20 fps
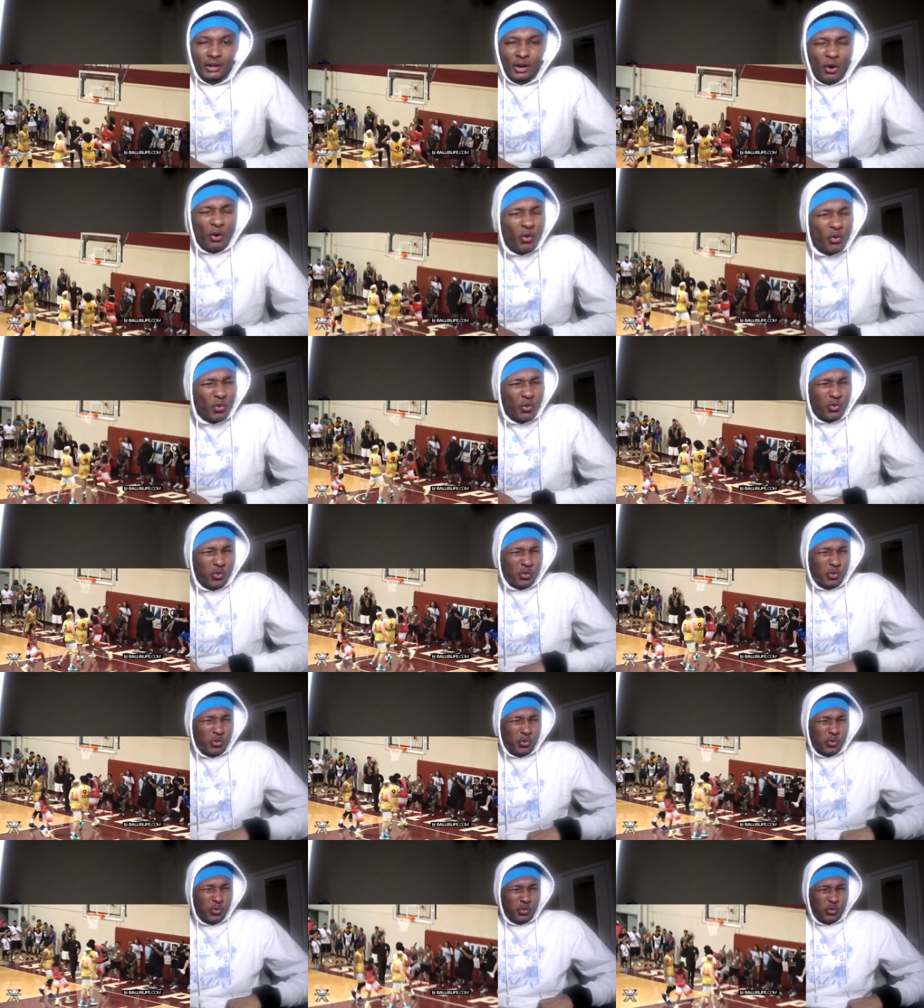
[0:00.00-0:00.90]

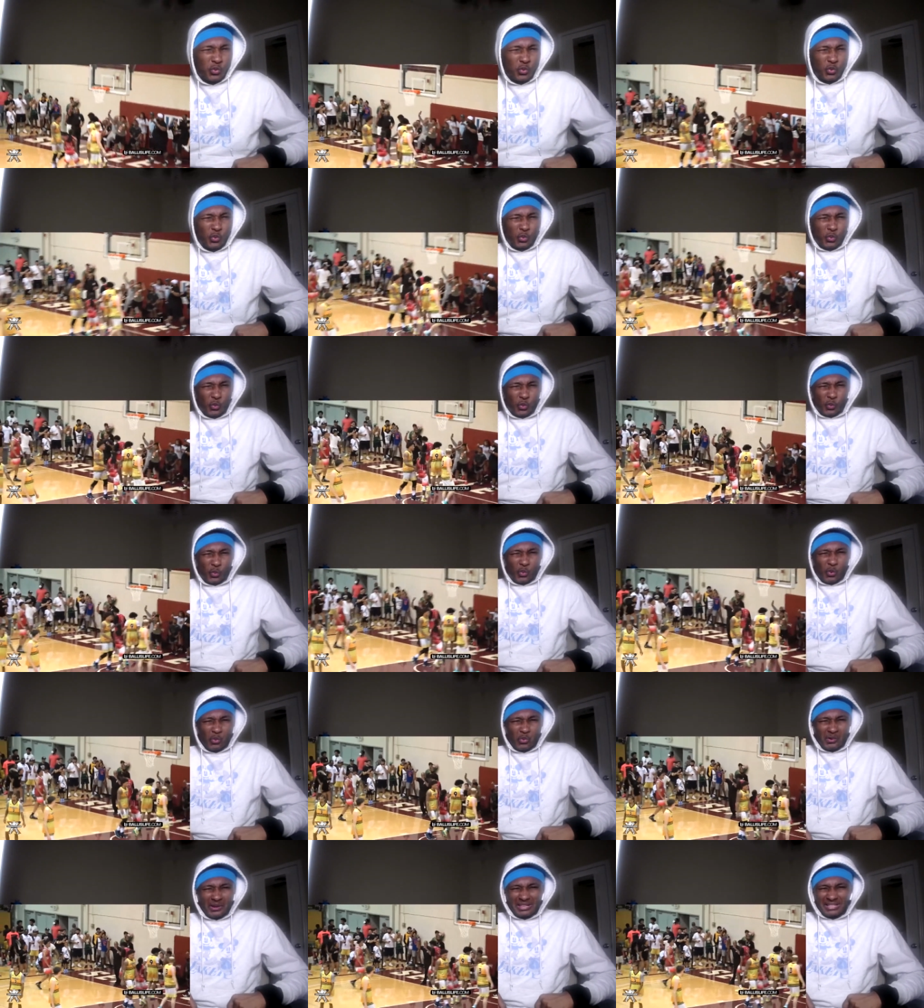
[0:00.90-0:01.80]
Ooh!
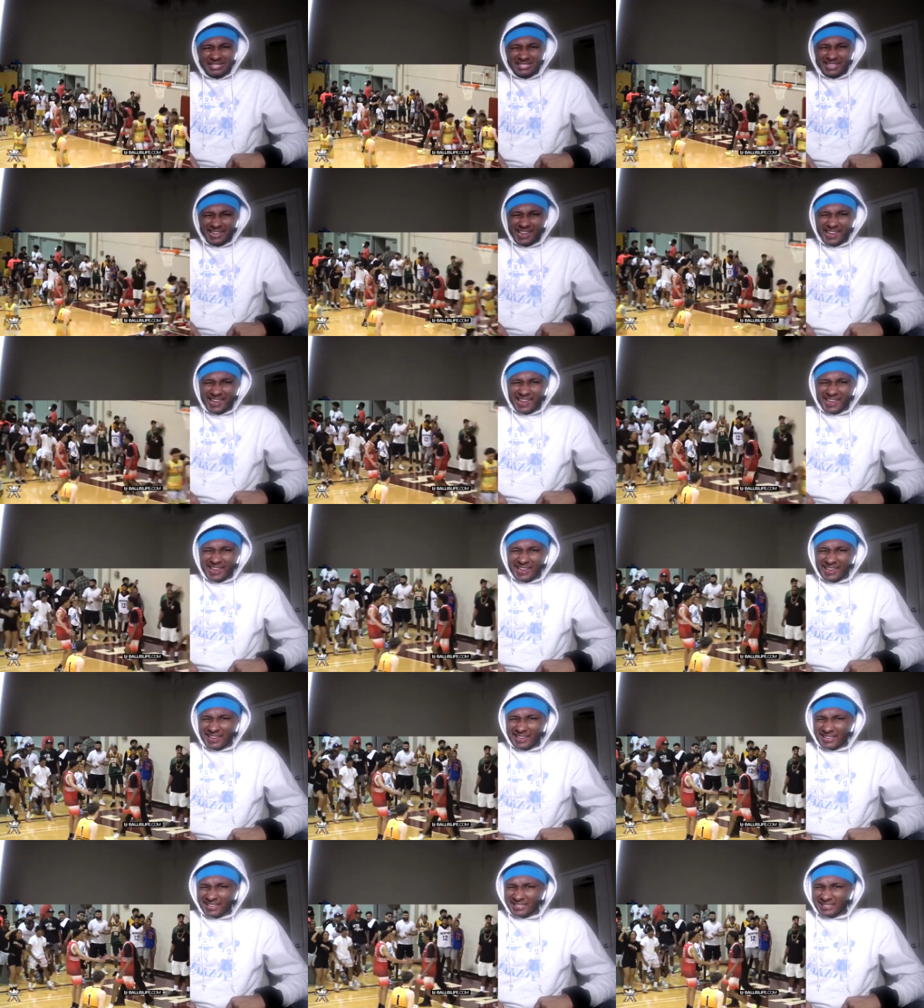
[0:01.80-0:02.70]
Who is
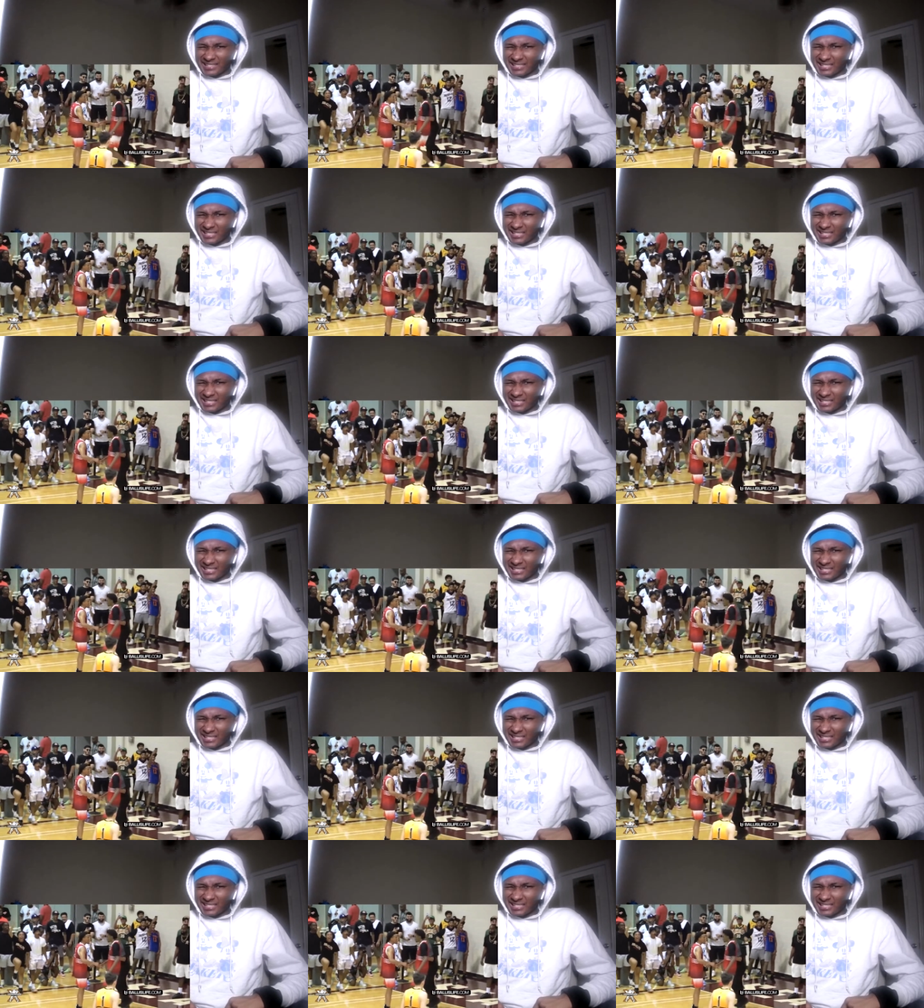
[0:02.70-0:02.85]
that?